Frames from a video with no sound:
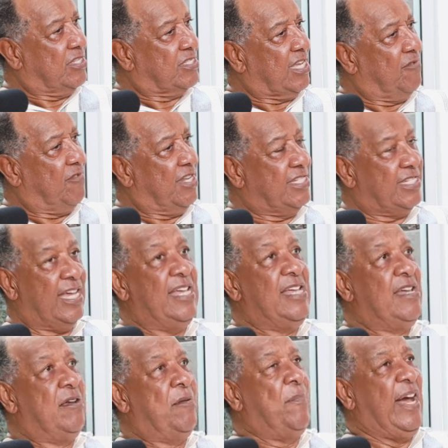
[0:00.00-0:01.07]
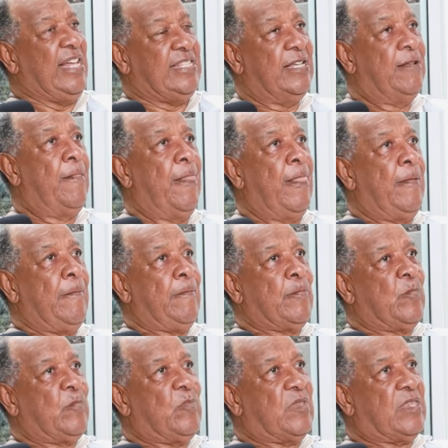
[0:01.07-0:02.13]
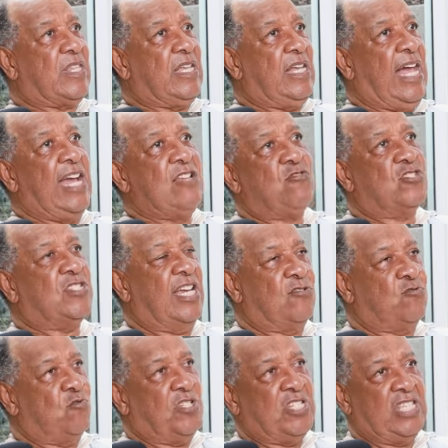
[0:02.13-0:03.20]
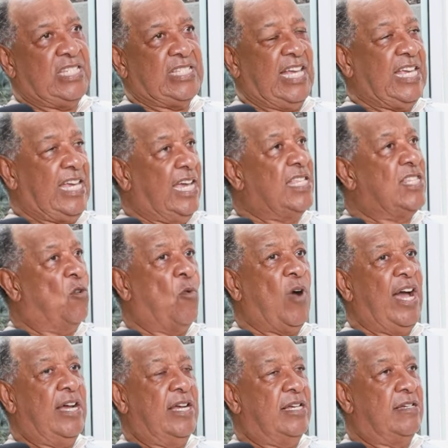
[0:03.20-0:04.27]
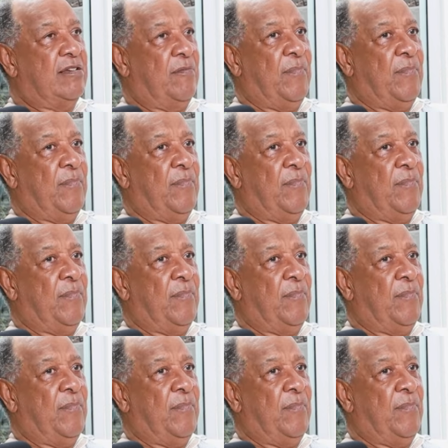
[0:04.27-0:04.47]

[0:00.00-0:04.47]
understand what I mm-hmm. say? But I not try to criticize anyone